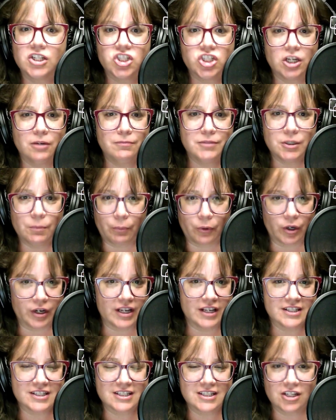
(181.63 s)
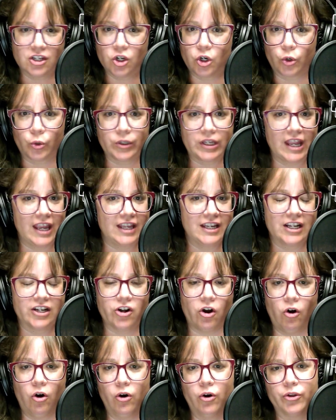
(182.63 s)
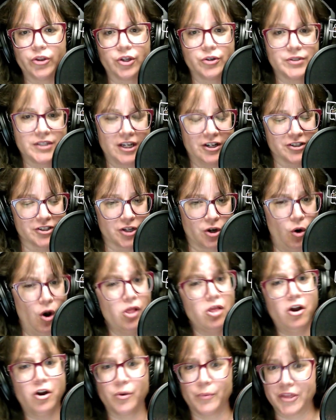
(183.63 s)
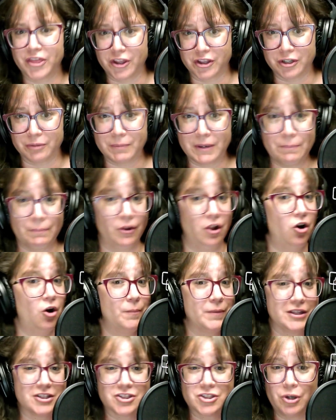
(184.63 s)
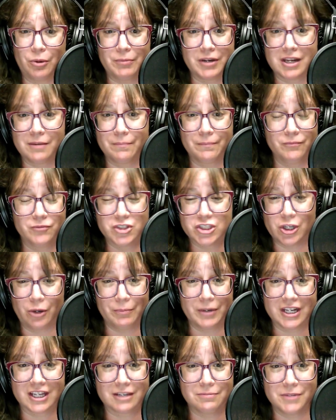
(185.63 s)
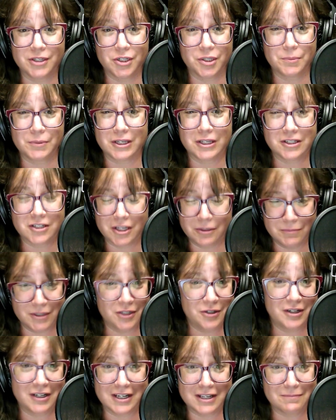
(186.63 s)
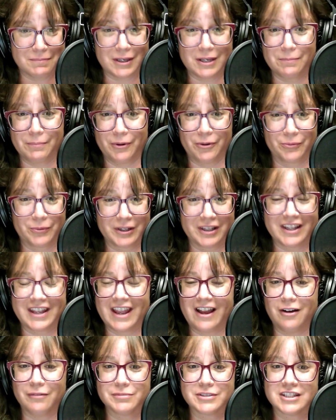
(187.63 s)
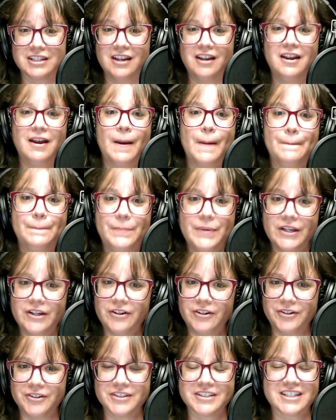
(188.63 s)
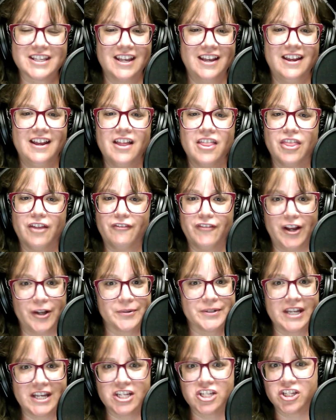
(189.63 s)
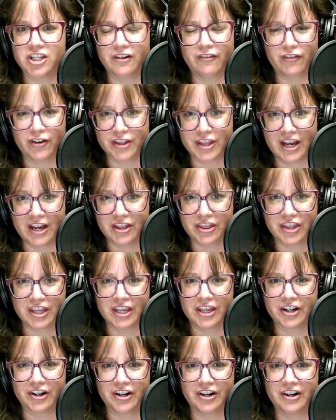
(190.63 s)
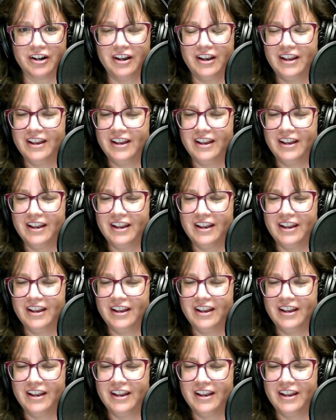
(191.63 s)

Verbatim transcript: Jim DePriest created all those years ago, along with other people. I mean, so many, so many community community people really helped build the foundation for that theater.